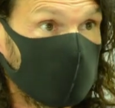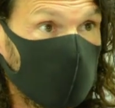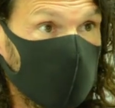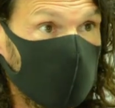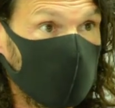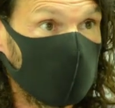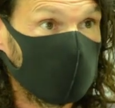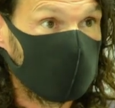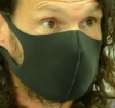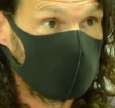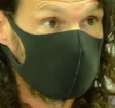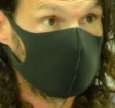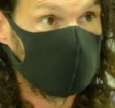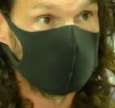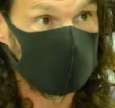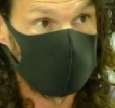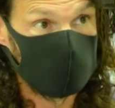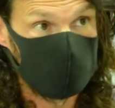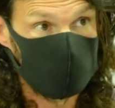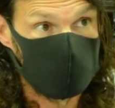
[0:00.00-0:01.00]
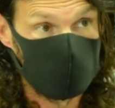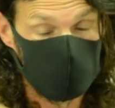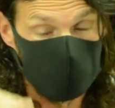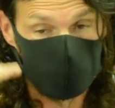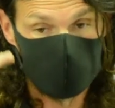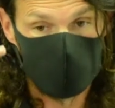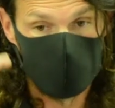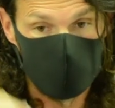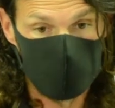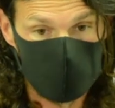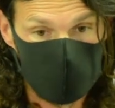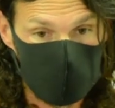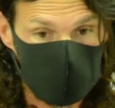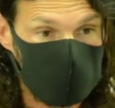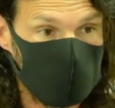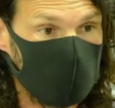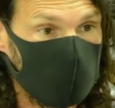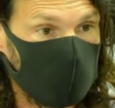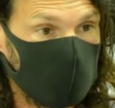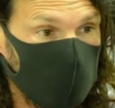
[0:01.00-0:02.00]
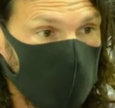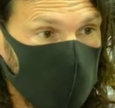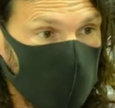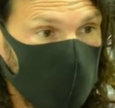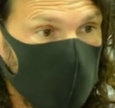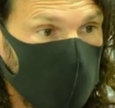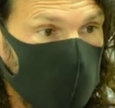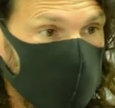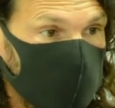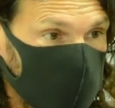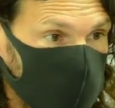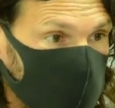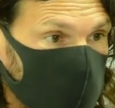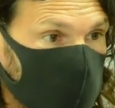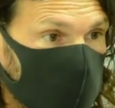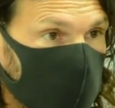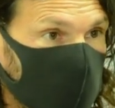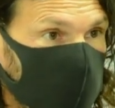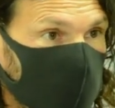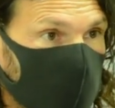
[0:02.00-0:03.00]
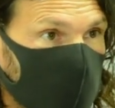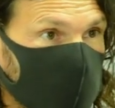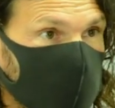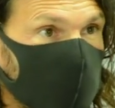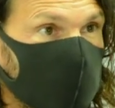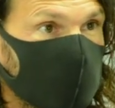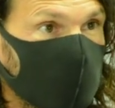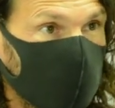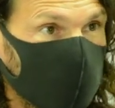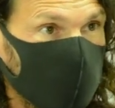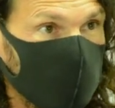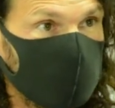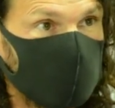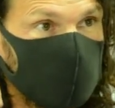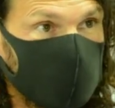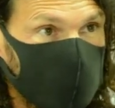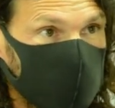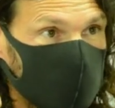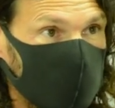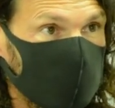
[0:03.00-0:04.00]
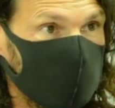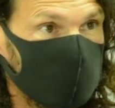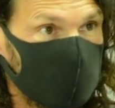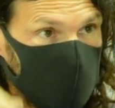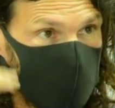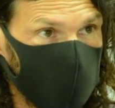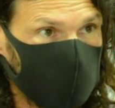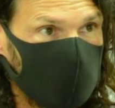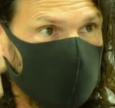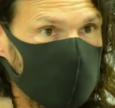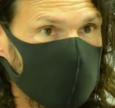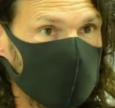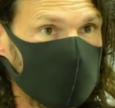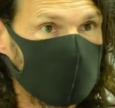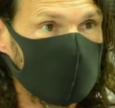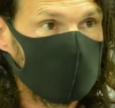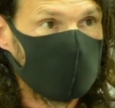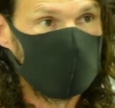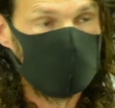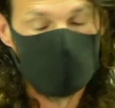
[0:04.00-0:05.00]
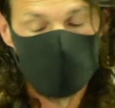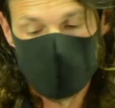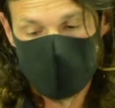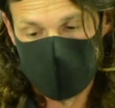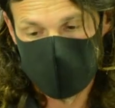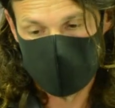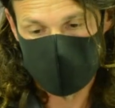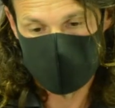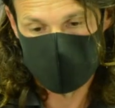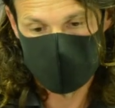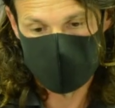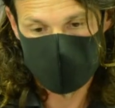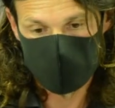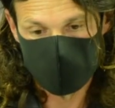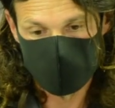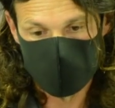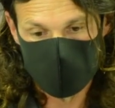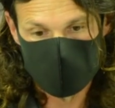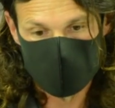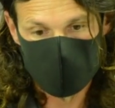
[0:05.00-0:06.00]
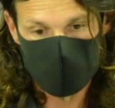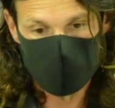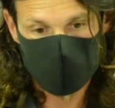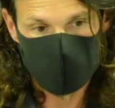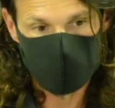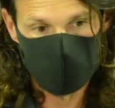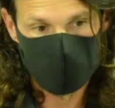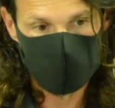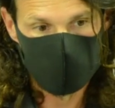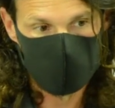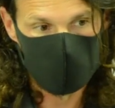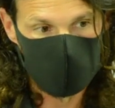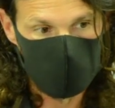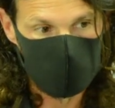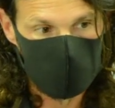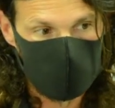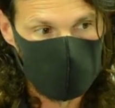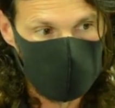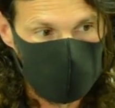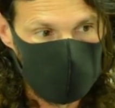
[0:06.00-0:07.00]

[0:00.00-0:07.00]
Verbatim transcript: a lot because this this level, this competition is higher um, than the